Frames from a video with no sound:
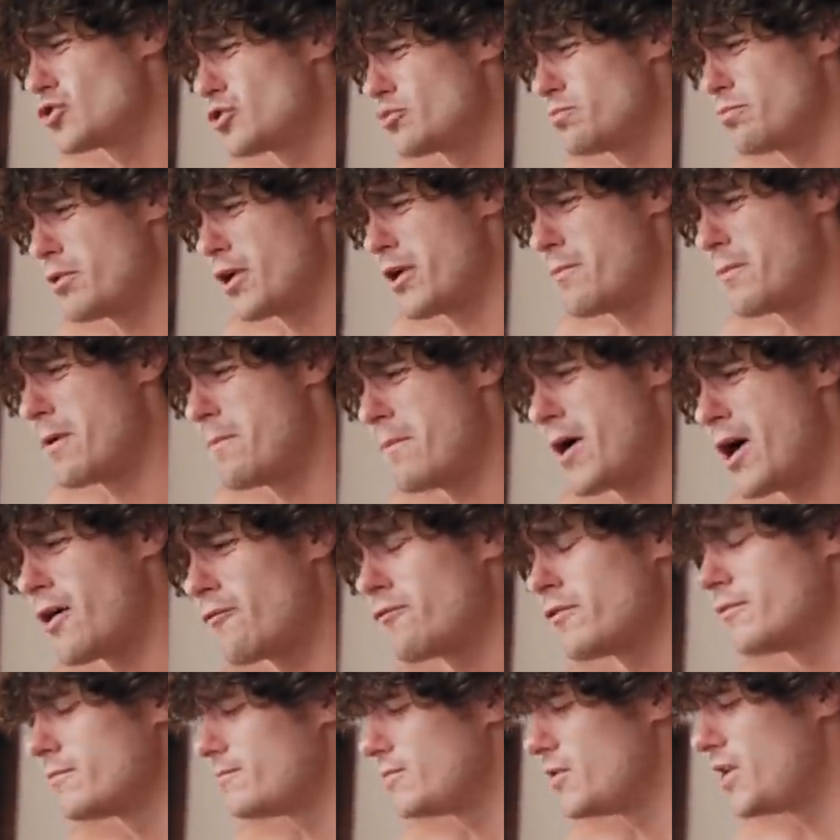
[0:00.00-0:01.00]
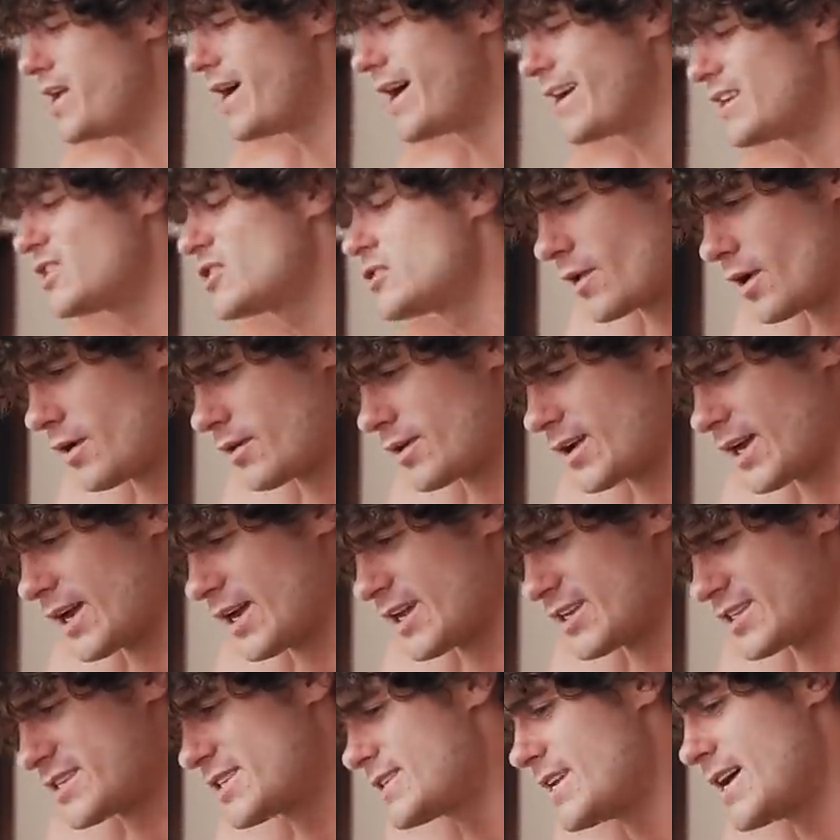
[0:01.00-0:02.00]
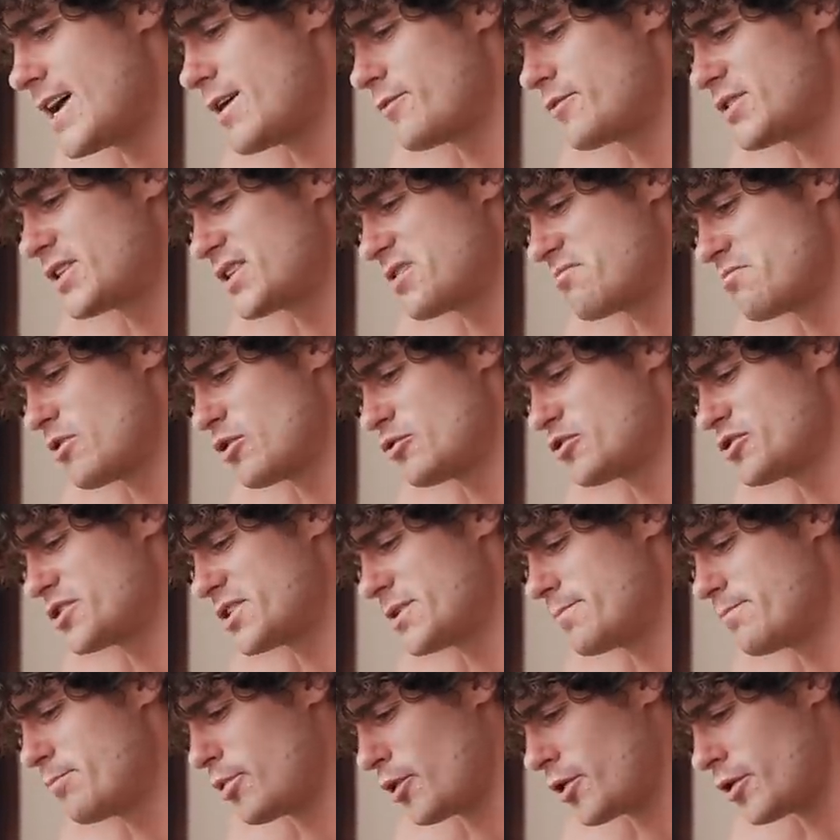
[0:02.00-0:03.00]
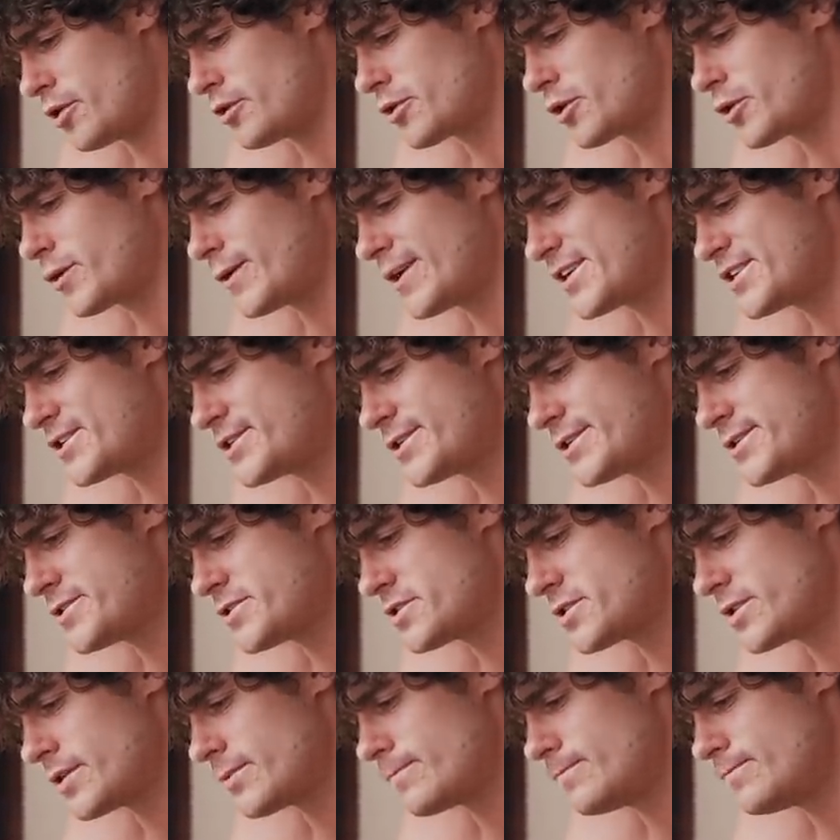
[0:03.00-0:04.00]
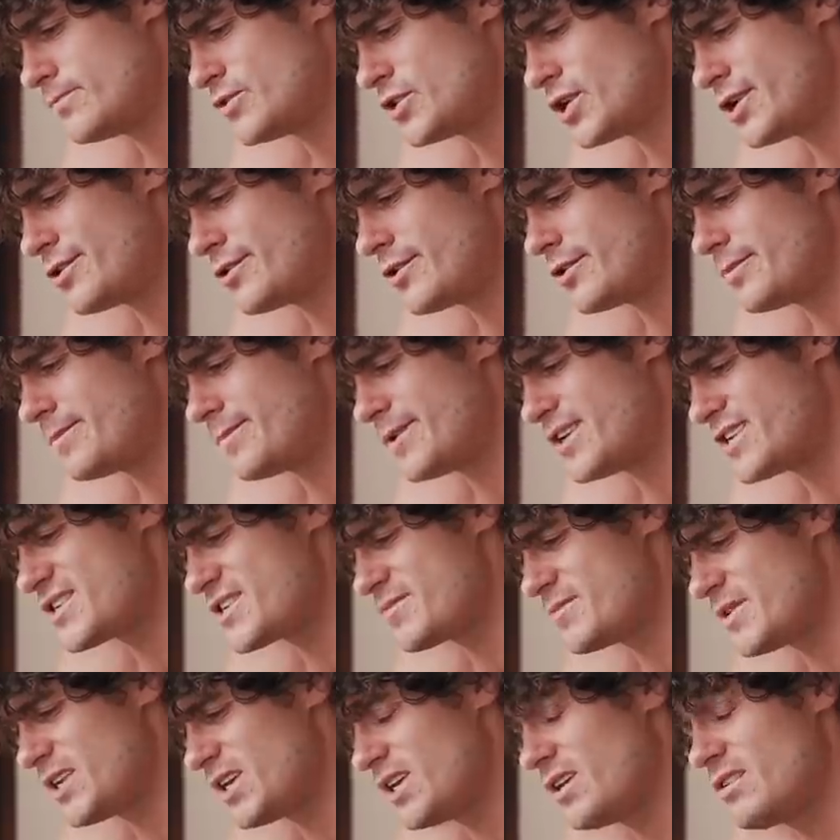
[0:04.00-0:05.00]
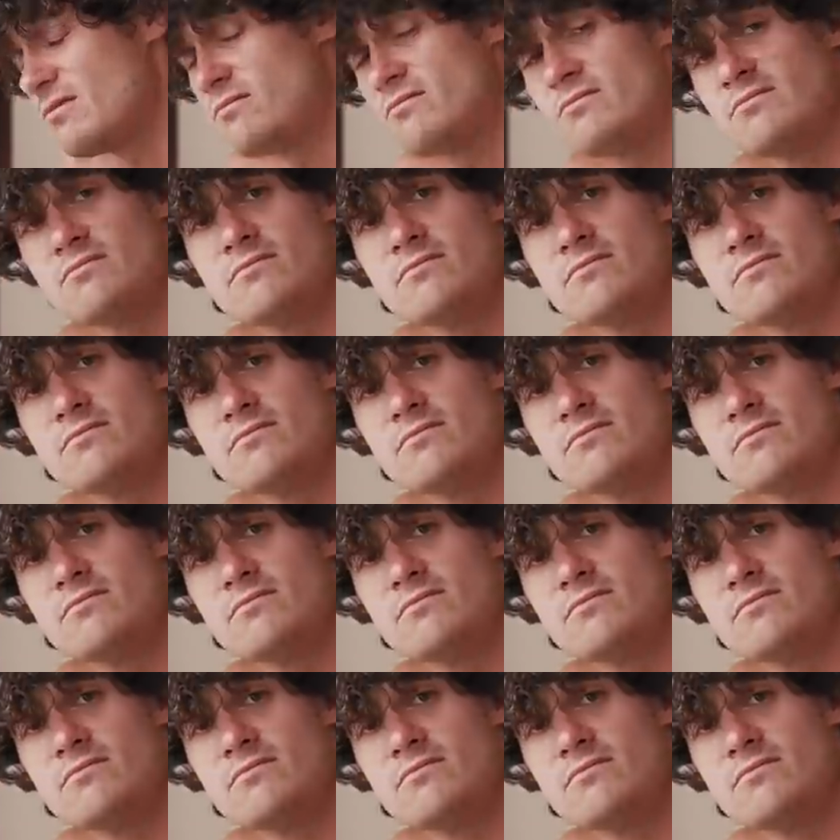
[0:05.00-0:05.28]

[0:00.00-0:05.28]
Just burnt my mouth. Nice. Okay, let's start with the most important questions. Do you miss me?